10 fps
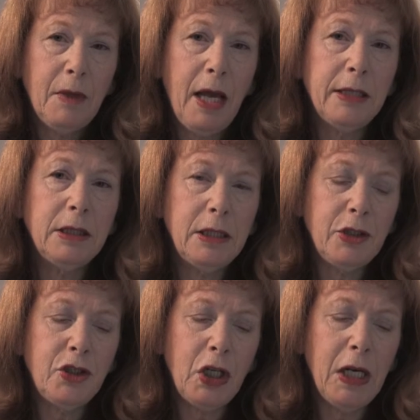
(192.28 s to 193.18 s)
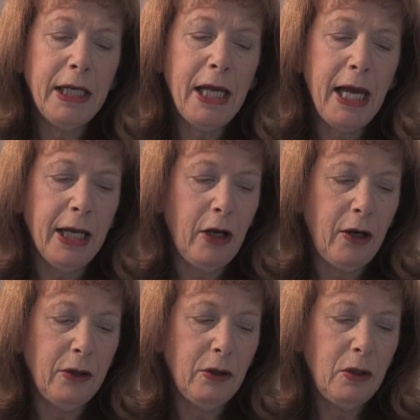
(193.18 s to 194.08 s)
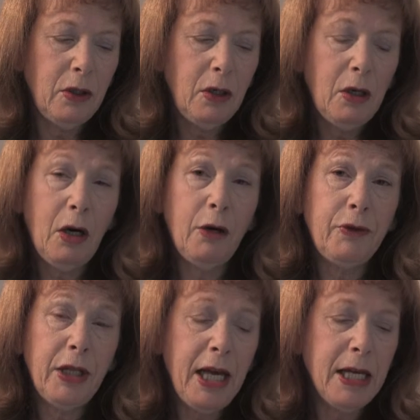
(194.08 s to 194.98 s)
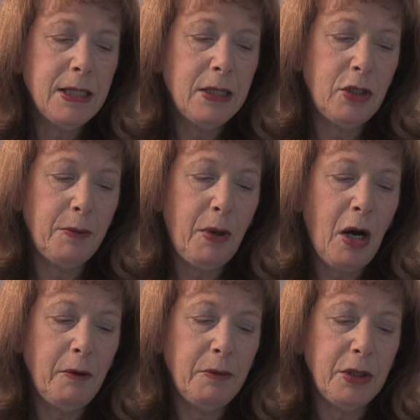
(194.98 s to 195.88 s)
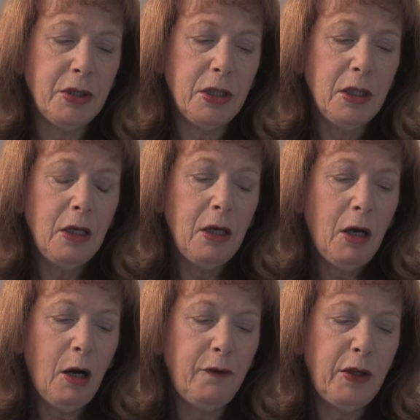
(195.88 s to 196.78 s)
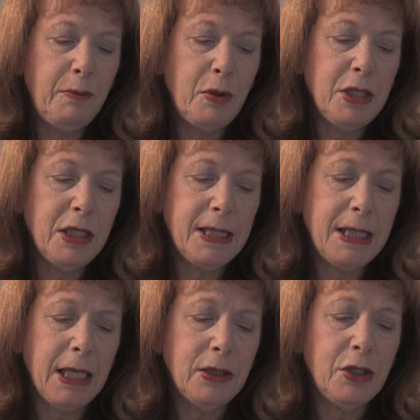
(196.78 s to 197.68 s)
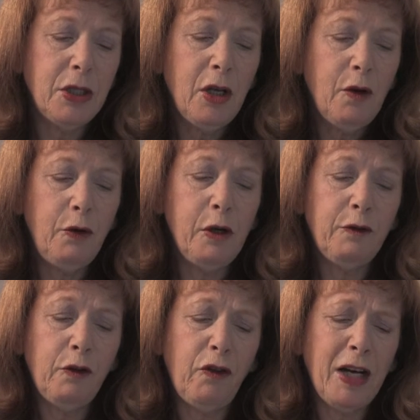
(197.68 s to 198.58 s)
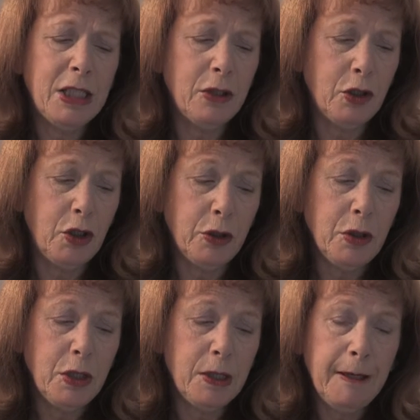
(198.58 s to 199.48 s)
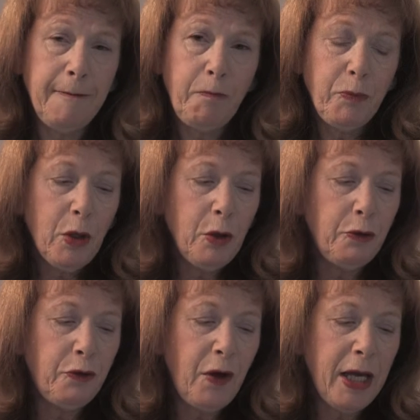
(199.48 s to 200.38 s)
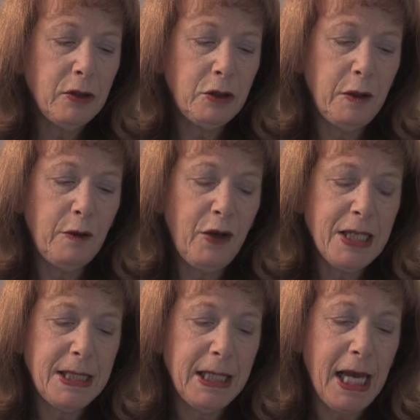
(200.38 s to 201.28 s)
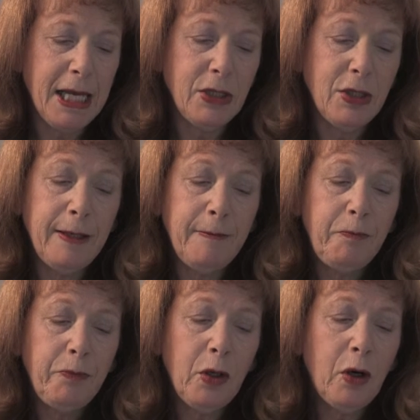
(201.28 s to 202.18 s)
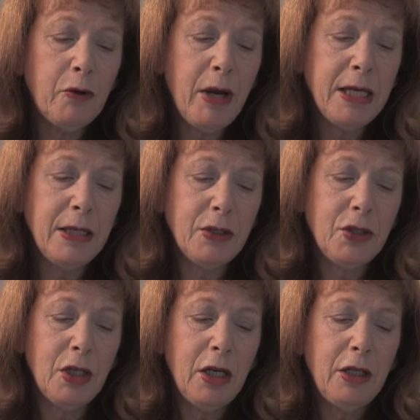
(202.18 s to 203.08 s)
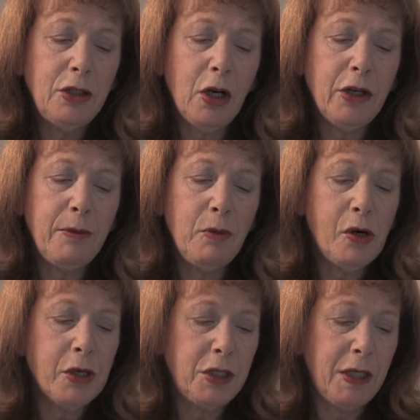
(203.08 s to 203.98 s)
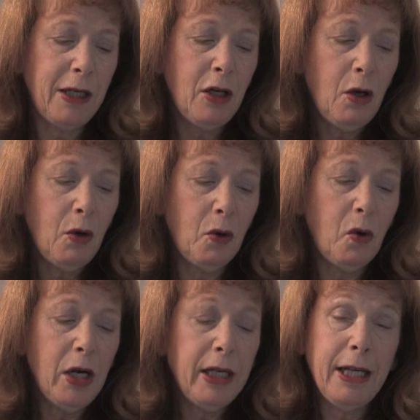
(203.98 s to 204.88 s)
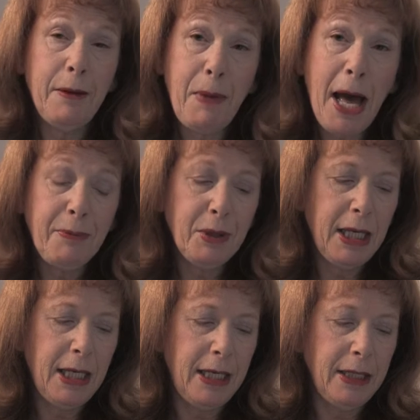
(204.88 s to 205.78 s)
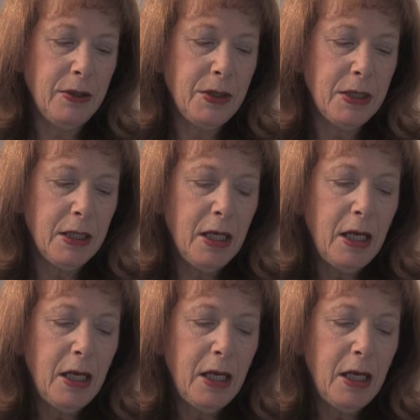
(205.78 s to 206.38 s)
and in a chilling echo of the Hessen Department of the Bundesamt für Verfassungsschutz, who failed to investigate the horrendous Donnermorde or kebab killings,